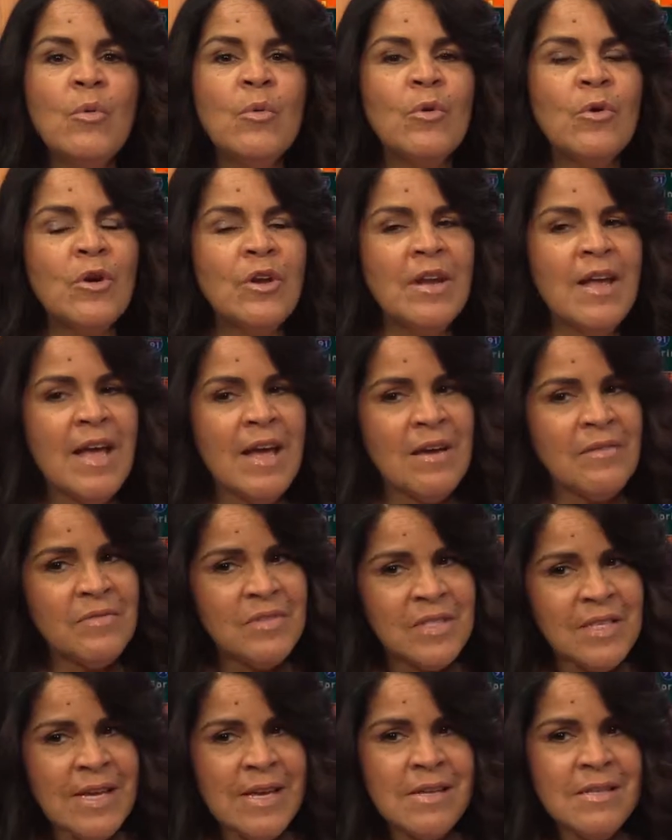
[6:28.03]
We're going to
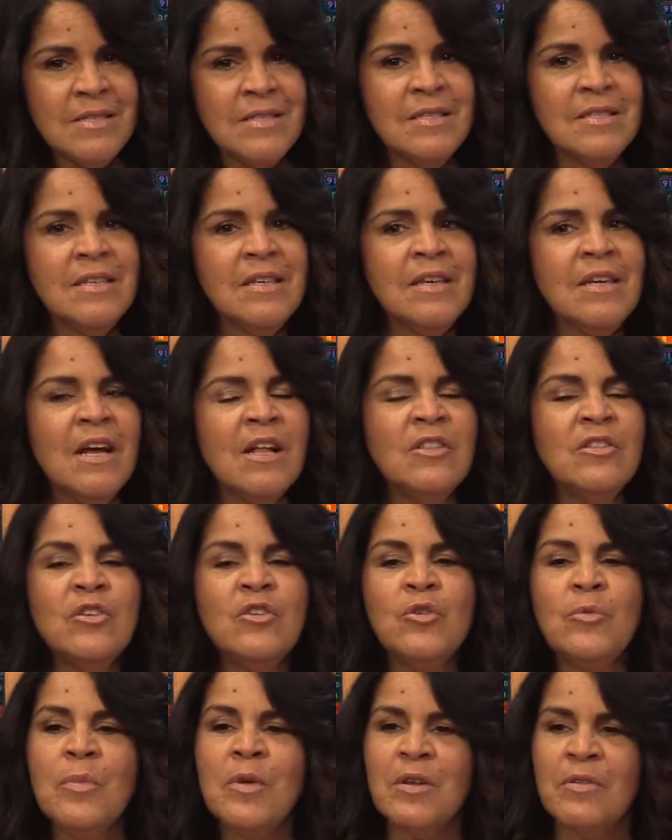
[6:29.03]
have dancing, a
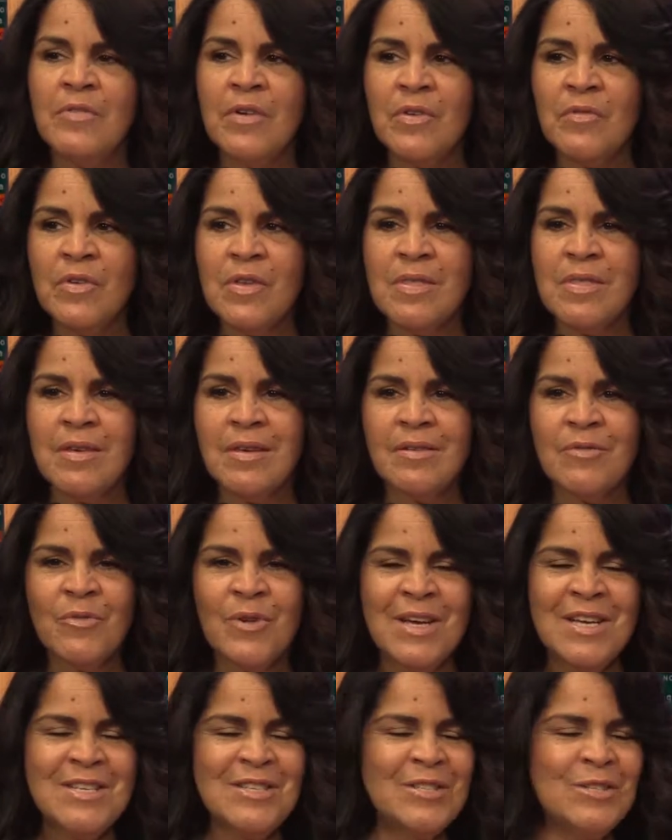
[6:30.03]
little bit of everything,
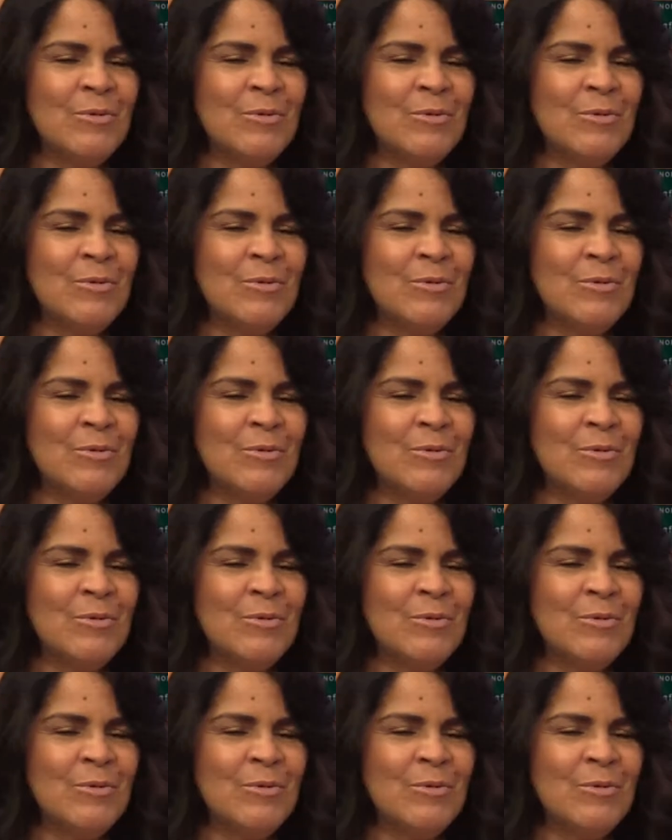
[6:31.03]
right?